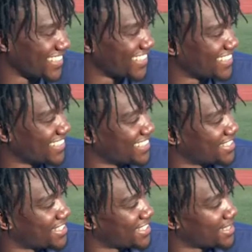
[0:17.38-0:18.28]
What do you
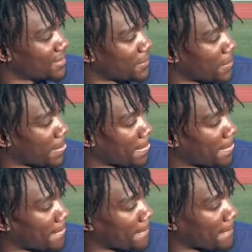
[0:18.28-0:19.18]
say to these
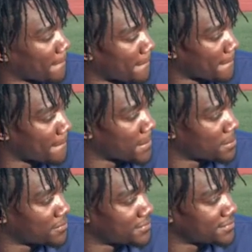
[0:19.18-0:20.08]
kids who are looking up to
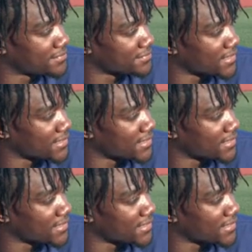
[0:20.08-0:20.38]
you today?